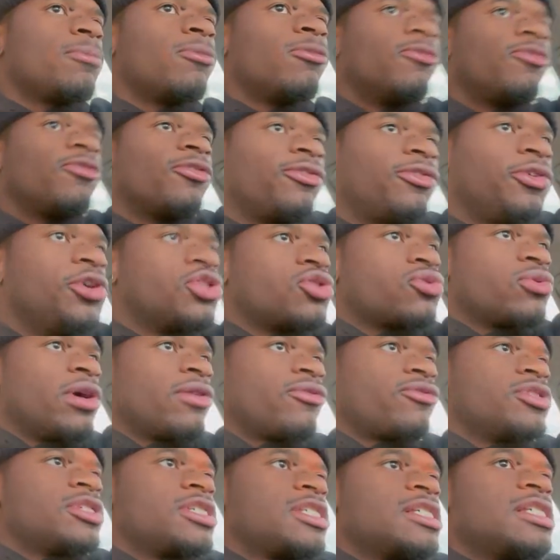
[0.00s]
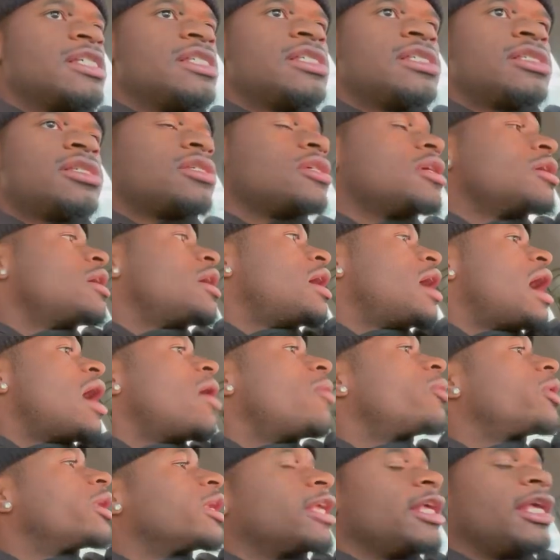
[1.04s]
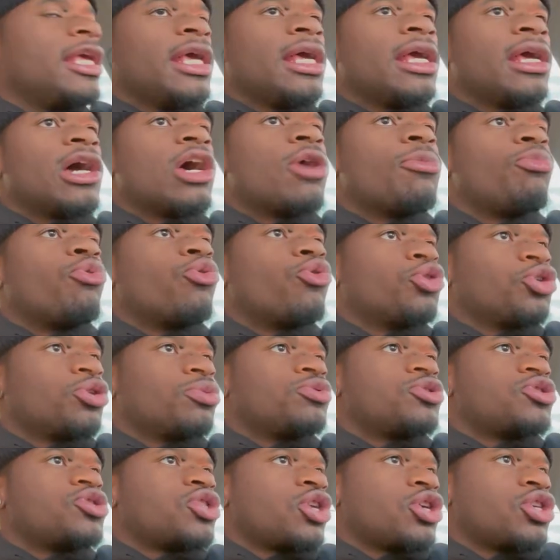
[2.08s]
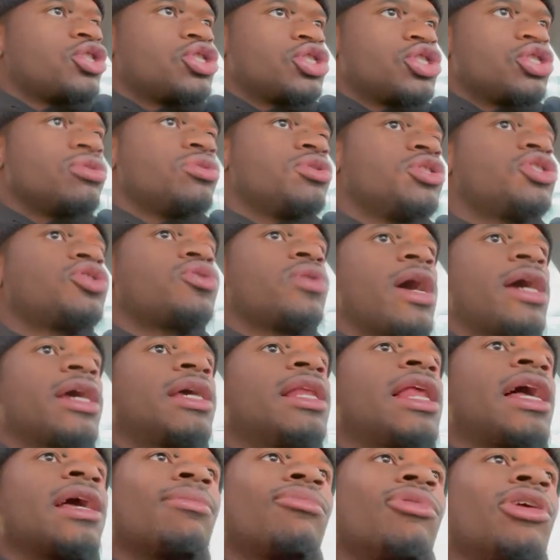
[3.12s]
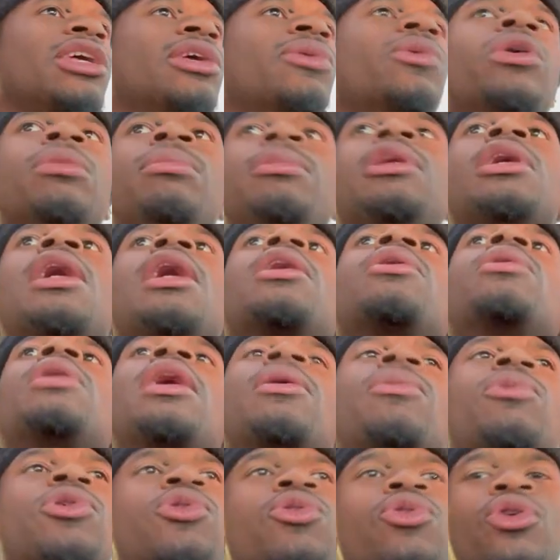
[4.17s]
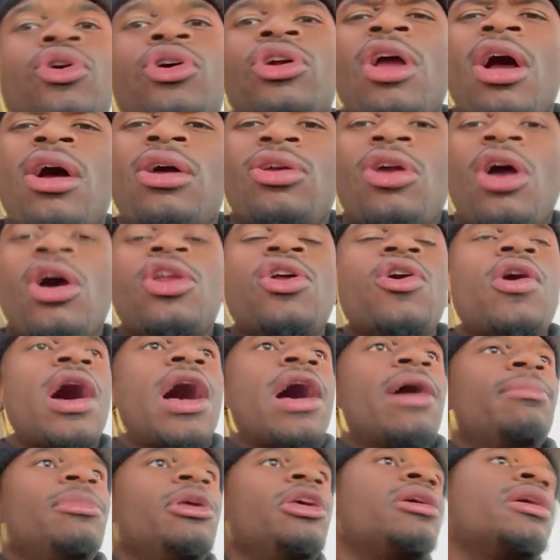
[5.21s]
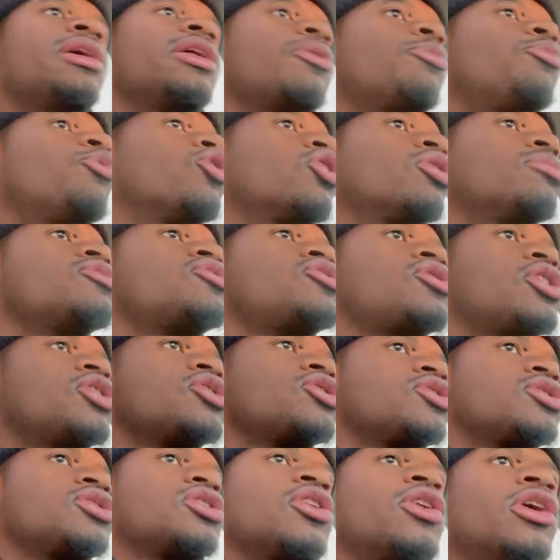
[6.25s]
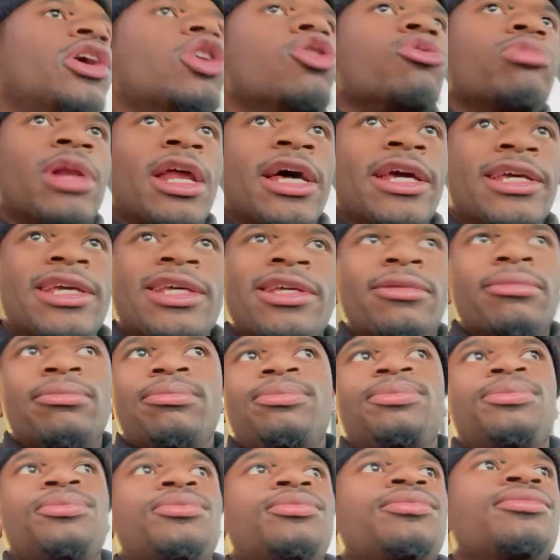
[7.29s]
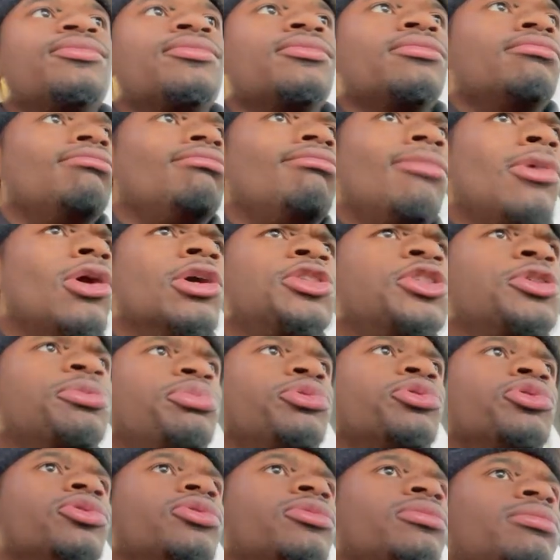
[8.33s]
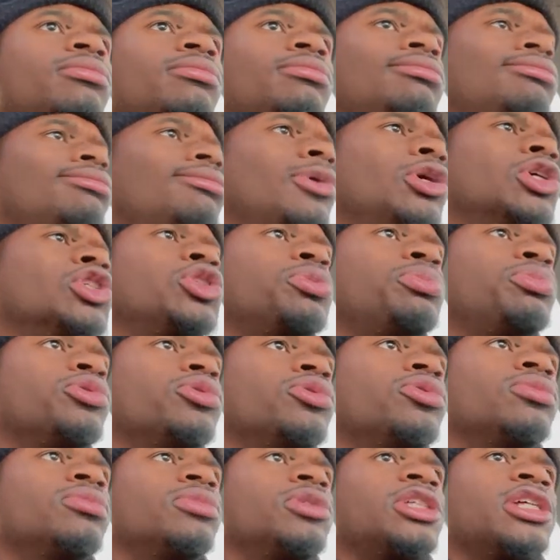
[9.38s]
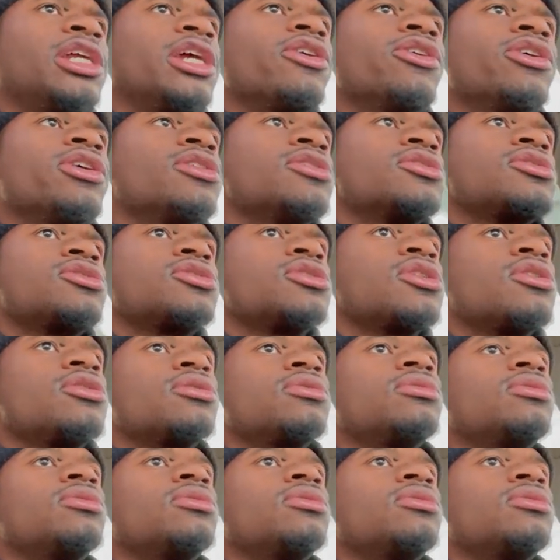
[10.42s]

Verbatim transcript: for future references, I want to get a portable charger just so I can like bring it with me. I could like record. Yeah, y'all know how I be. And a portable charger is gonna help like in multiple, multiple scenarios. So